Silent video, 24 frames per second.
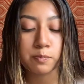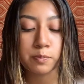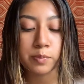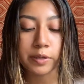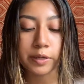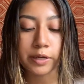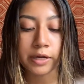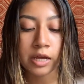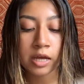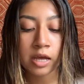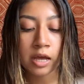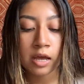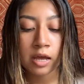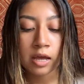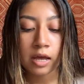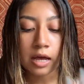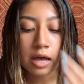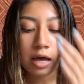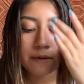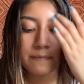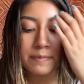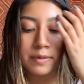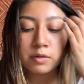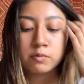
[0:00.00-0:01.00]
but
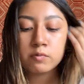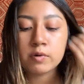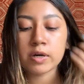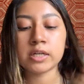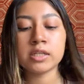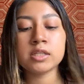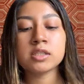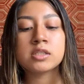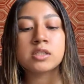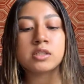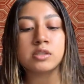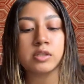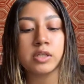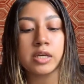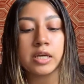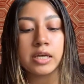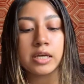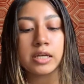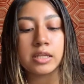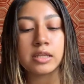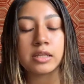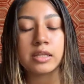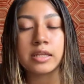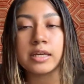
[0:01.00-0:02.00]
I've been wanting to
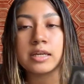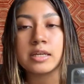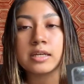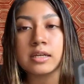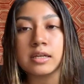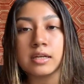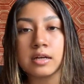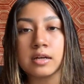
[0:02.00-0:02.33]
get like